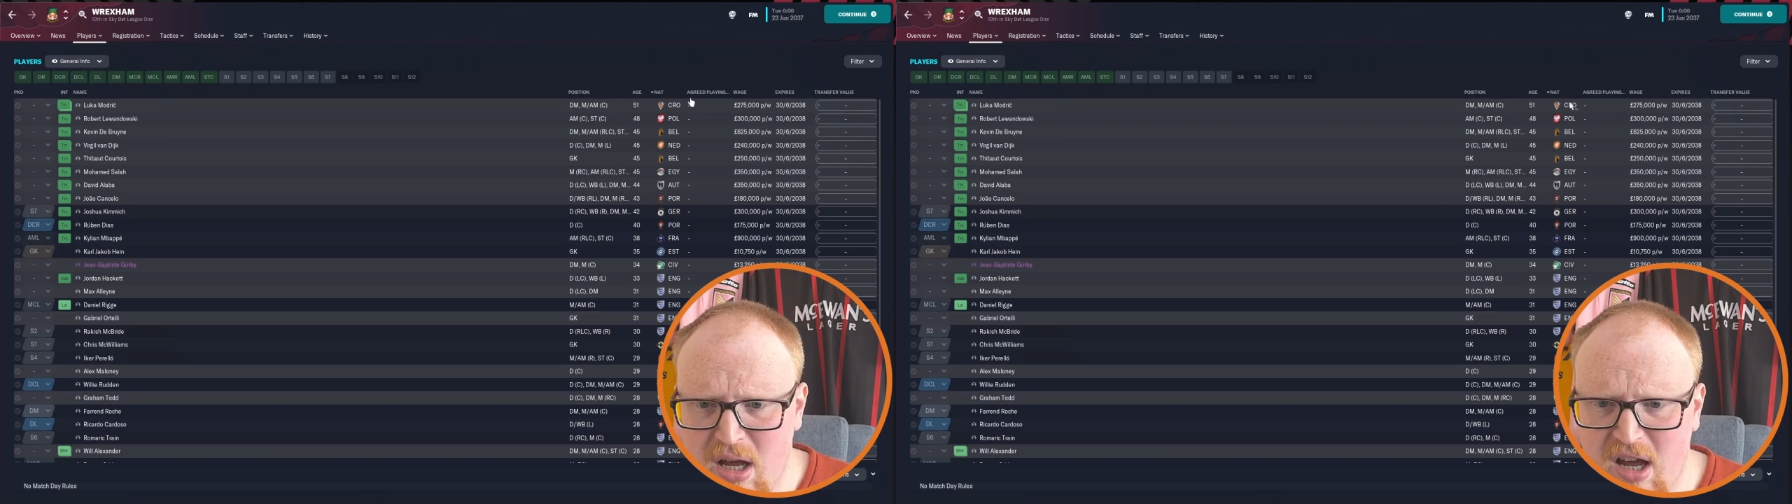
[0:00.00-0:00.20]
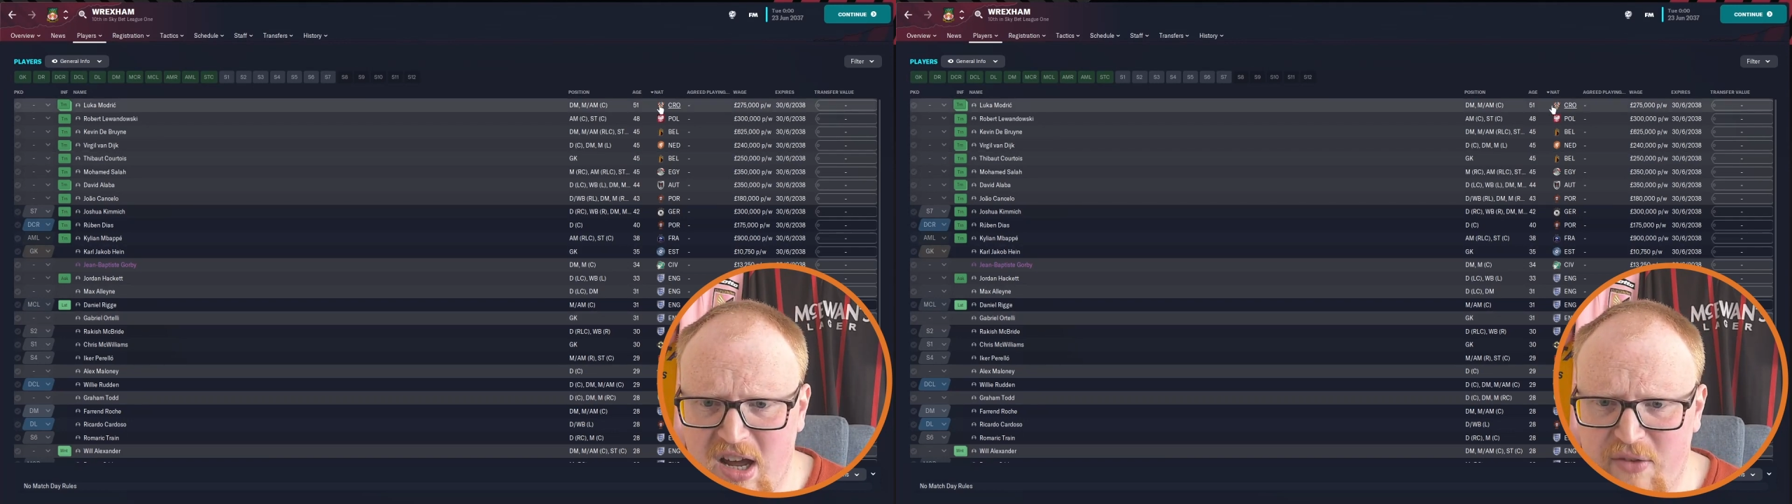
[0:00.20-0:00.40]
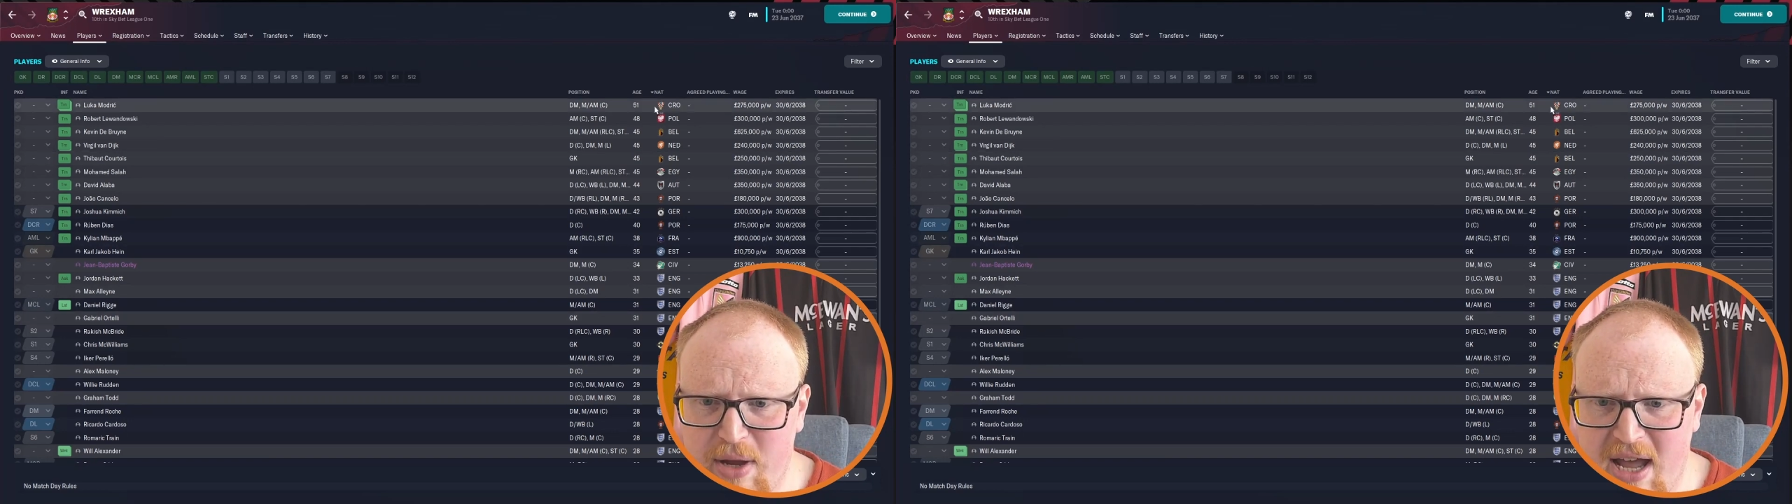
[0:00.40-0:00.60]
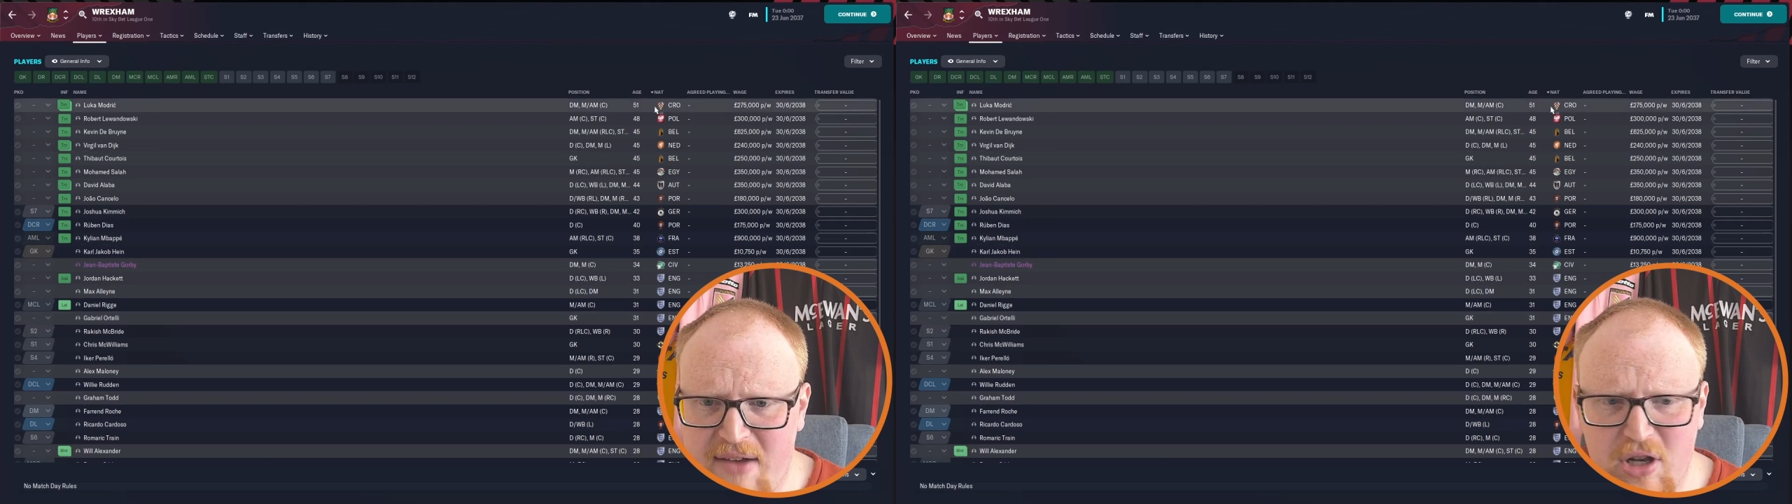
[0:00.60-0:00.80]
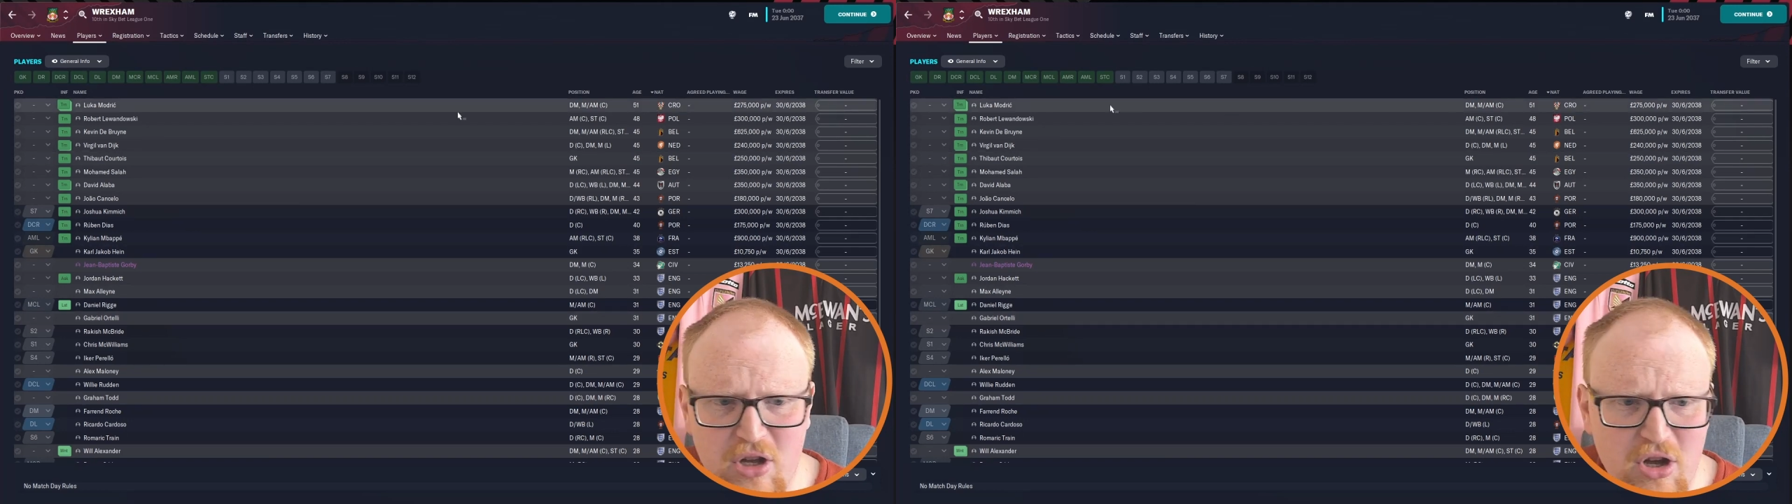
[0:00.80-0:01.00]
If we
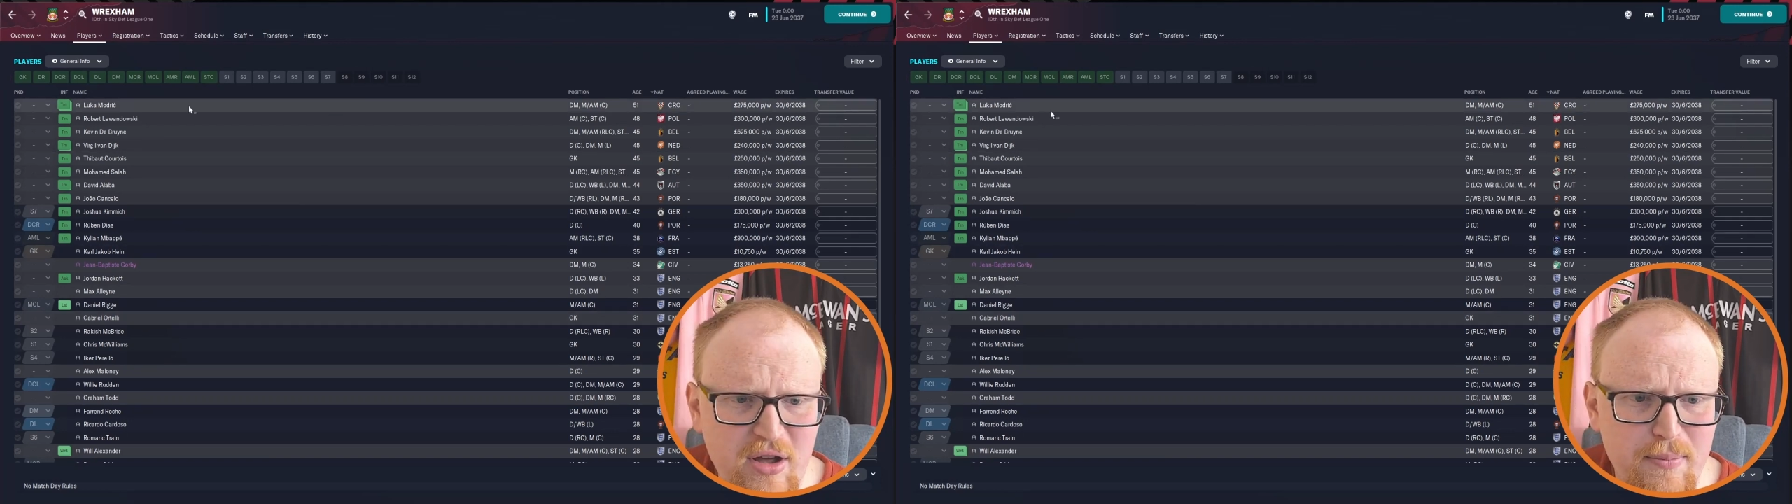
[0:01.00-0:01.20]
have a look,